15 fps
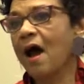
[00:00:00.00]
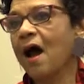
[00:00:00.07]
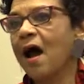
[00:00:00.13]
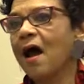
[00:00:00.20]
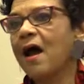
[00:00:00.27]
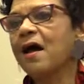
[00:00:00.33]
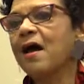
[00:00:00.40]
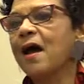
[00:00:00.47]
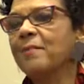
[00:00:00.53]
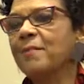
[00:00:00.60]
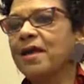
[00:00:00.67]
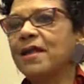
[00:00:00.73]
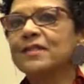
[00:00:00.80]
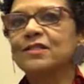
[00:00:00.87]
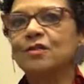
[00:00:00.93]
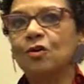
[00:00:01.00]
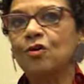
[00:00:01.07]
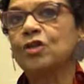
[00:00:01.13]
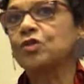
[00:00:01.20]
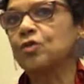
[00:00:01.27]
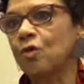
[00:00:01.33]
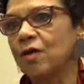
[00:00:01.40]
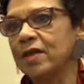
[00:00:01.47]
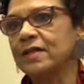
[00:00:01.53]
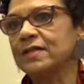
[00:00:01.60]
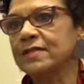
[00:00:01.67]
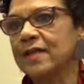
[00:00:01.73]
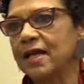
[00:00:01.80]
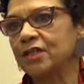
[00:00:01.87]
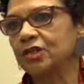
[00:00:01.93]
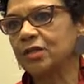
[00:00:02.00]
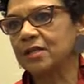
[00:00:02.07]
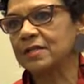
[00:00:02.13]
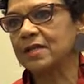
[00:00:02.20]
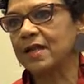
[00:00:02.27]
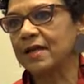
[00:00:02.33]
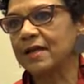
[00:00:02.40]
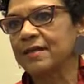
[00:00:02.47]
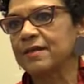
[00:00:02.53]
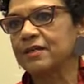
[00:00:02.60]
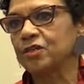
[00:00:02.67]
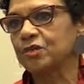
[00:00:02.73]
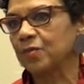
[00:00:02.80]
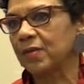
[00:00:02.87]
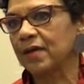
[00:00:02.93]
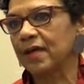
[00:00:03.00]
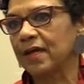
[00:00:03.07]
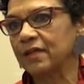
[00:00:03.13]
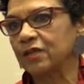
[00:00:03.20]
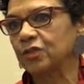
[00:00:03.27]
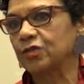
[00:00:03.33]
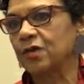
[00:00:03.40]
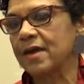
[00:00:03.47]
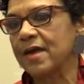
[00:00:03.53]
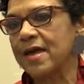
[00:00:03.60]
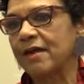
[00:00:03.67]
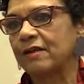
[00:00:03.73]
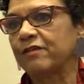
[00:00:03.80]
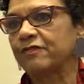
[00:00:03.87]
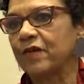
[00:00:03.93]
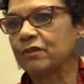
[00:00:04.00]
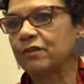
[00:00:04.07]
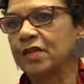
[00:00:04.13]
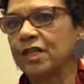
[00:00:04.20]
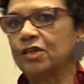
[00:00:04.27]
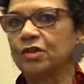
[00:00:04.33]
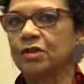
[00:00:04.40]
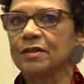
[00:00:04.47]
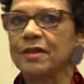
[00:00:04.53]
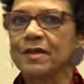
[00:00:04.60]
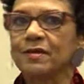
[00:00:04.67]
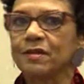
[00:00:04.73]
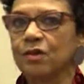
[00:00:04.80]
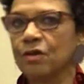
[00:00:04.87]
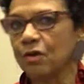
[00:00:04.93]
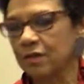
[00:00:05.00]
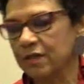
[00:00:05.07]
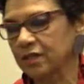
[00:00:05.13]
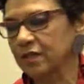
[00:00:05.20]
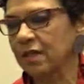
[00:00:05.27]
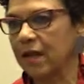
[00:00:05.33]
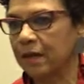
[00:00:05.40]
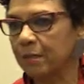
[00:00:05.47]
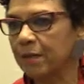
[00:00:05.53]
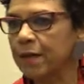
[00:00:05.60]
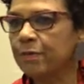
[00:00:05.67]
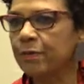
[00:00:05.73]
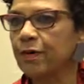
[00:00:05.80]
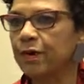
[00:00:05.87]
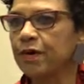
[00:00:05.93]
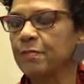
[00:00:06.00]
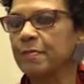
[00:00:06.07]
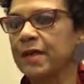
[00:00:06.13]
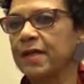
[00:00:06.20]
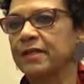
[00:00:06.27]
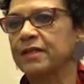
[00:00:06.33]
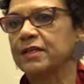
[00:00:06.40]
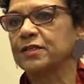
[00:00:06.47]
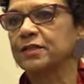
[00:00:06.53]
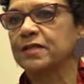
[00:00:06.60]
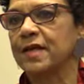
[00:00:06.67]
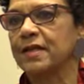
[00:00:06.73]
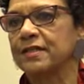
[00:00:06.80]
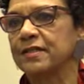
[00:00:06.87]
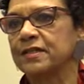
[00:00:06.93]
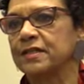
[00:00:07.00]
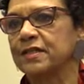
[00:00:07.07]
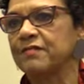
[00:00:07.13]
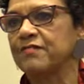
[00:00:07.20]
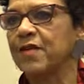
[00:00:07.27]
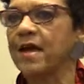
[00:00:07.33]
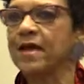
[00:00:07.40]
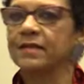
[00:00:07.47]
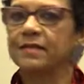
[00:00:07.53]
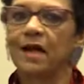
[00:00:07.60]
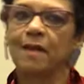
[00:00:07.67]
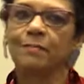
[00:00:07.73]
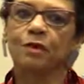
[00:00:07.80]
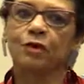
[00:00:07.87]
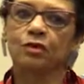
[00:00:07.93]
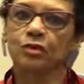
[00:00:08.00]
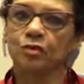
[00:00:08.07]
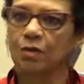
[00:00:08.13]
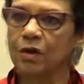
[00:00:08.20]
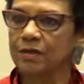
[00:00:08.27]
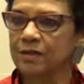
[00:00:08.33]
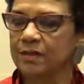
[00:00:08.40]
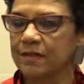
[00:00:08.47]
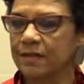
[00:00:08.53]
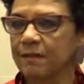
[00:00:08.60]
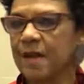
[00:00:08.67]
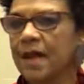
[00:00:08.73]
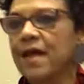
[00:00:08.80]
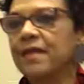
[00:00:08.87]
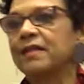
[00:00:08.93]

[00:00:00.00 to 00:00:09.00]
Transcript: I, I, mean, it's it's organizations like this one, like the Triangle Foundation, that you know, there's a lot of people going to be at this at this event. I'm going to talk to them.